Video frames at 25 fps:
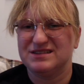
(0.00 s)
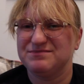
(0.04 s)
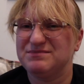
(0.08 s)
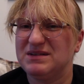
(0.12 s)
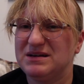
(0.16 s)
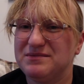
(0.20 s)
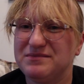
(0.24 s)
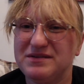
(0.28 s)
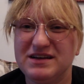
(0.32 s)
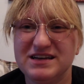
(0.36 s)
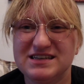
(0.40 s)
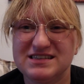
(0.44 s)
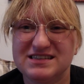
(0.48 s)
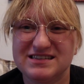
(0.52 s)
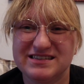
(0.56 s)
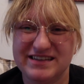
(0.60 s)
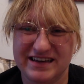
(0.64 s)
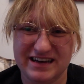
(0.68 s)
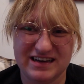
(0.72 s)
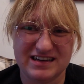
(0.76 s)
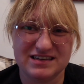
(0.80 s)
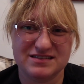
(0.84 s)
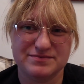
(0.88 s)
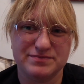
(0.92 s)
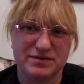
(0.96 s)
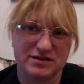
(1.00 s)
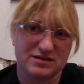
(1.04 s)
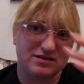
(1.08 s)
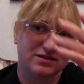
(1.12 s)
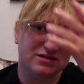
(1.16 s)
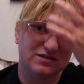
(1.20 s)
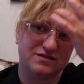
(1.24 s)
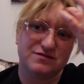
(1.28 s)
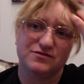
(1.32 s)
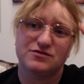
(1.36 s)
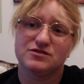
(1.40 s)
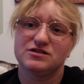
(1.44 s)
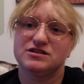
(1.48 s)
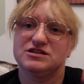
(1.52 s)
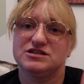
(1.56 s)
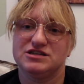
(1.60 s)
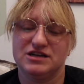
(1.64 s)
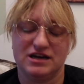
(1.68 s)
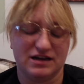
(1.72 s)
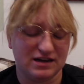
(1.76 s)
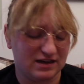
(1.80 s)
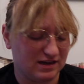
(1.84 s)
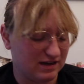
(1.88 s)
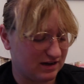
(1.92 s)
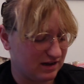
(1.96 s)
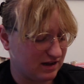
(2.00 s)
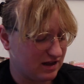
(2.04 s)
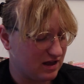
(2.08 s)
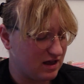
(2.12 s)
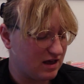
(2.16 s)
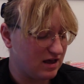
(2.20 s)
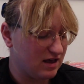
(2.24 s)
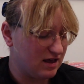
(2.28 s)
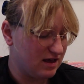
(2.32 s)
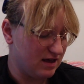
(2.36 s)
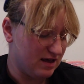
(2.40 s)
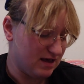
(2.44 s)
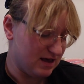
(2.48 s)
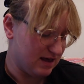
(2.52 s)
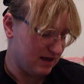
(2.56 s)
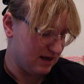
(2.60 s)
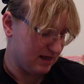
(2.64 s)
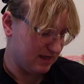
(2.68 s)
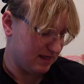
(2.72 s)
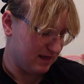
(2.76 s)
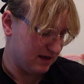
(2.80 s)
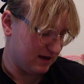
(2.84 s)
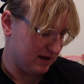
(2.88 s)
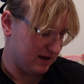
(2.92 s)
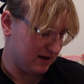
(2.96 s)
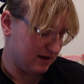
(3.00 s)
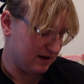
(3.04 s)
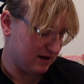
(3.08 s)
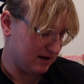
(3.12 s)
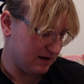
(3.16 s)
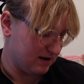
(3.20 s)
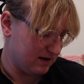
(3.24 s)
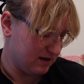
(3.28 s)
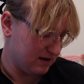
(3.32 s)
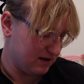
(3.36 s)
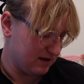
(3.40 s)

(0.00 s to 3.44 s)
maybe 6 buttons for the jacket, and then